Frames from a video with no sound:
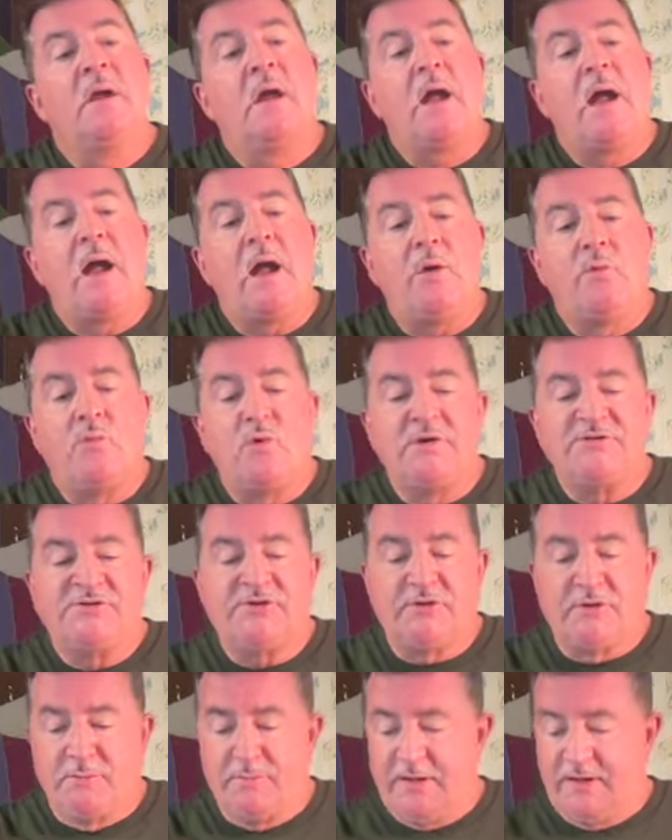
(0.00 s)
I want
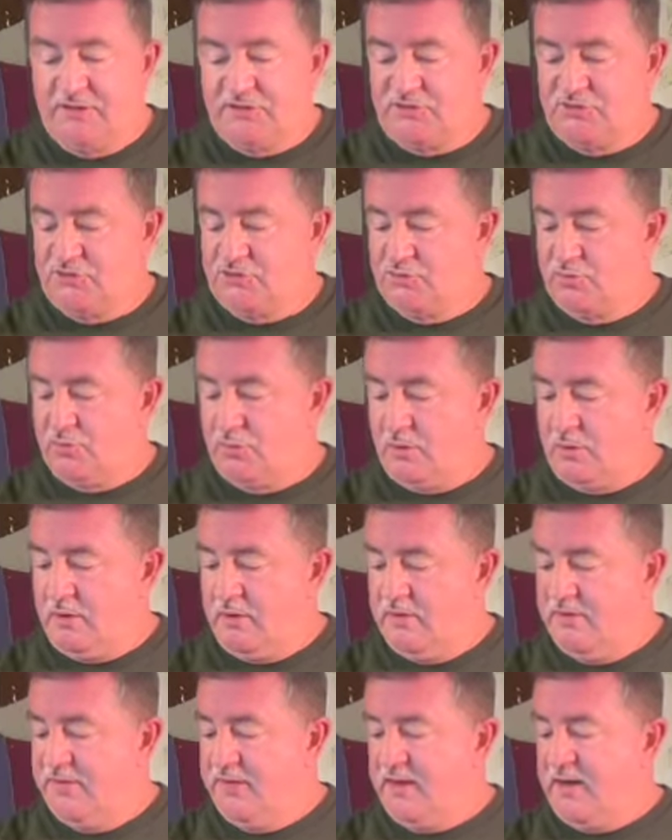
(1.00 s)
you to make sure
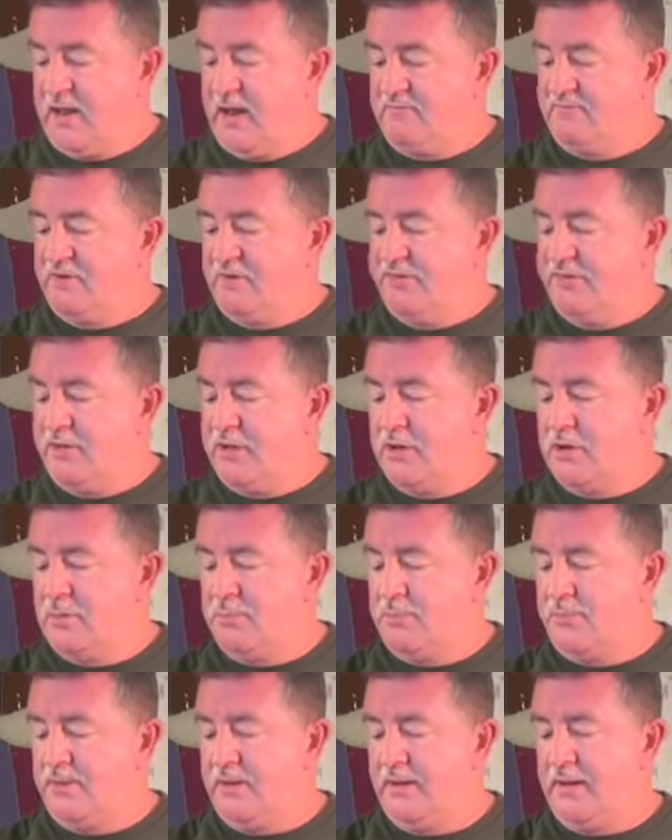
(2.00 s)
that everything you're
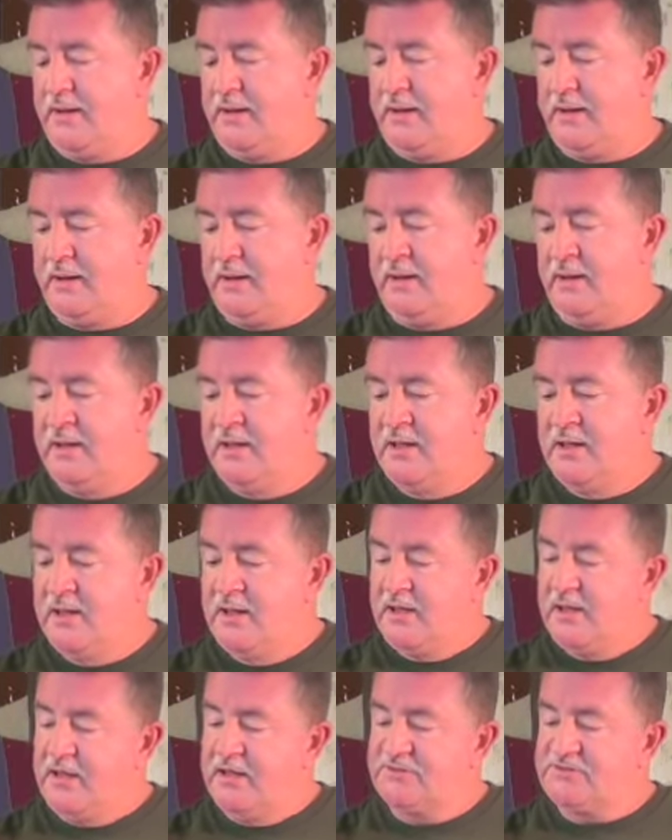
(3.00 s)
playing
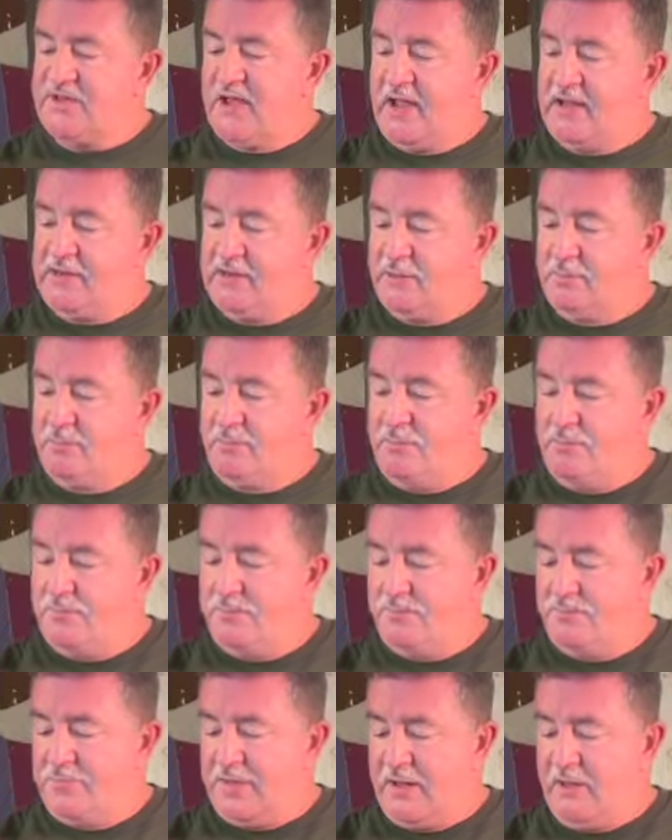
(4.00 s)
is at your
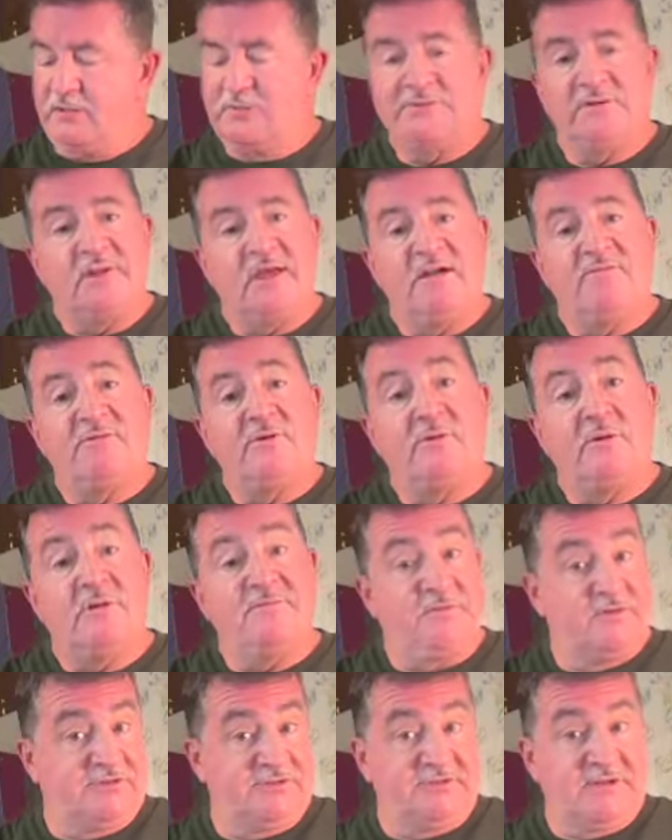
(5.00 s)
belt level if
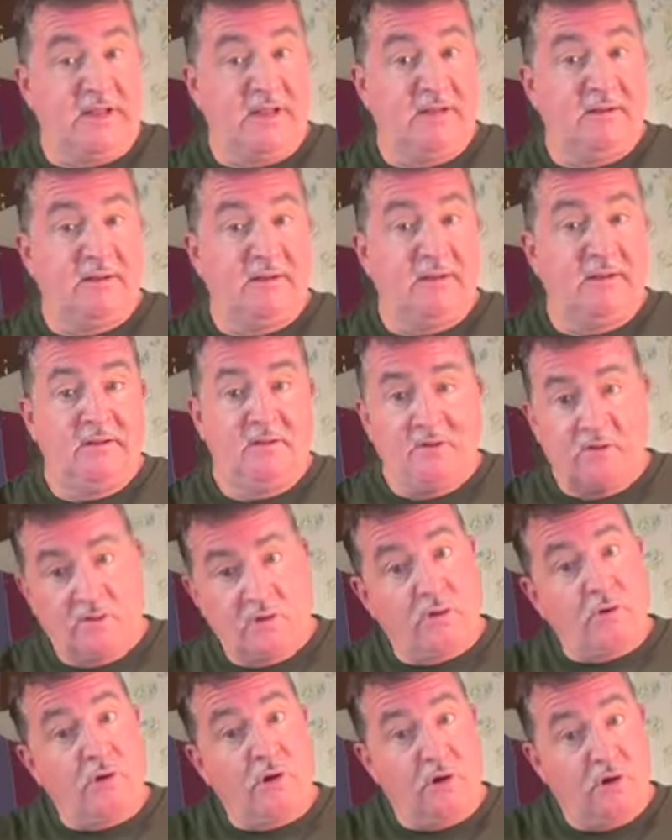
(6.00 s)
you're standing,
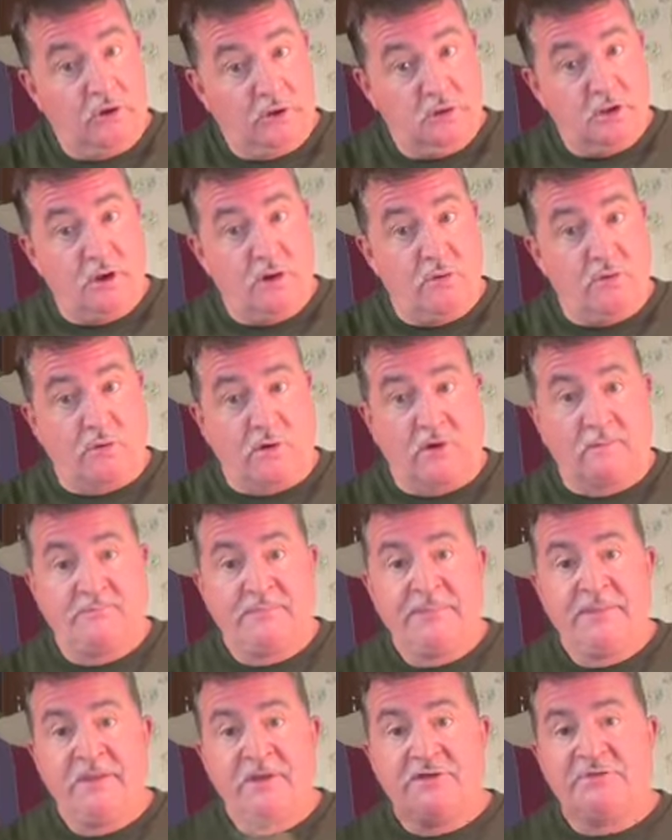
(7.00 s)
or lower,
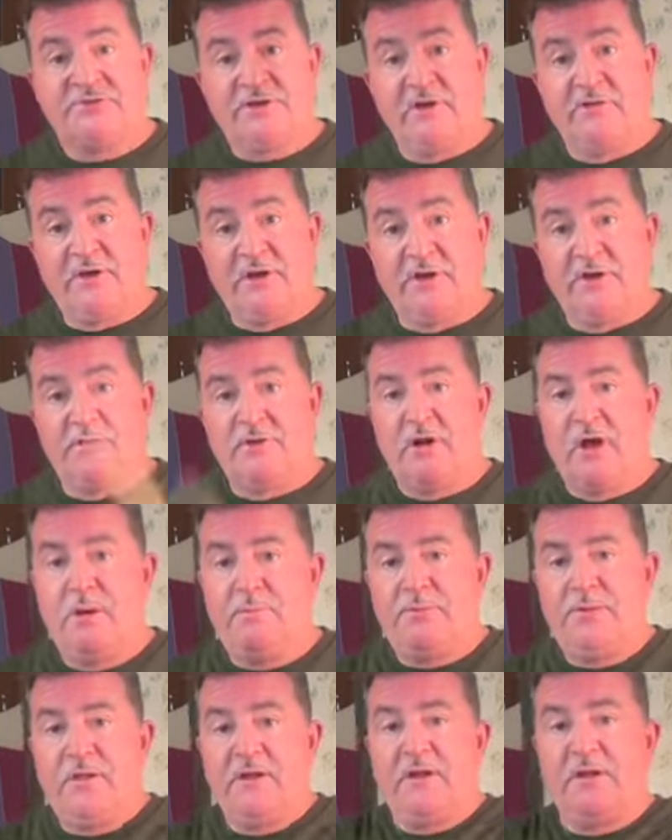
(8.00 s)
so that you're not
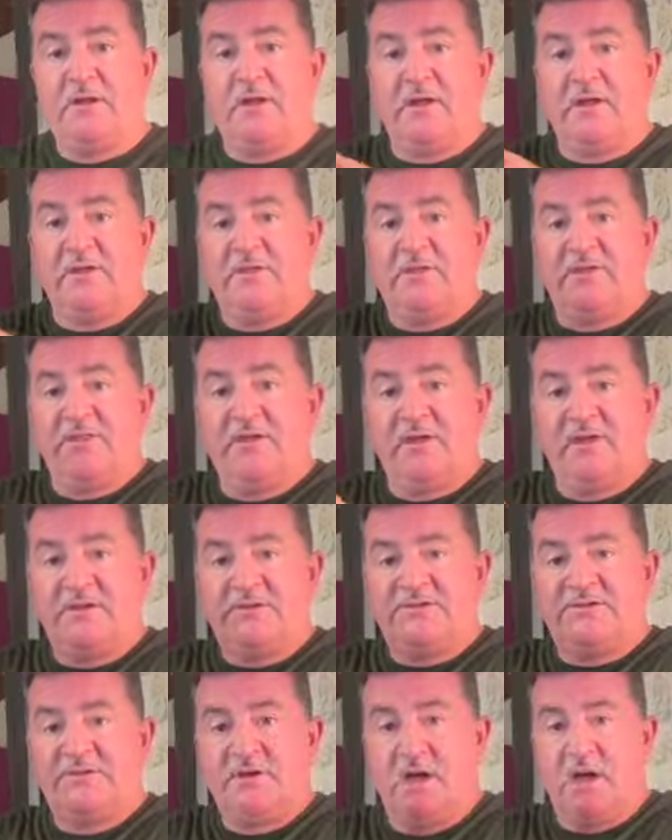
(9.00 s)
playing like
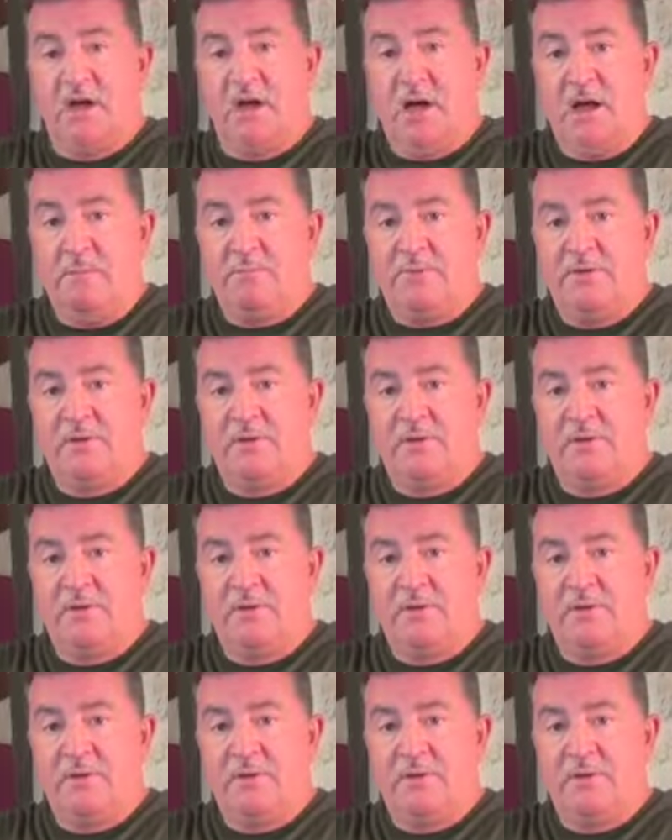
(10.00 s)
this up,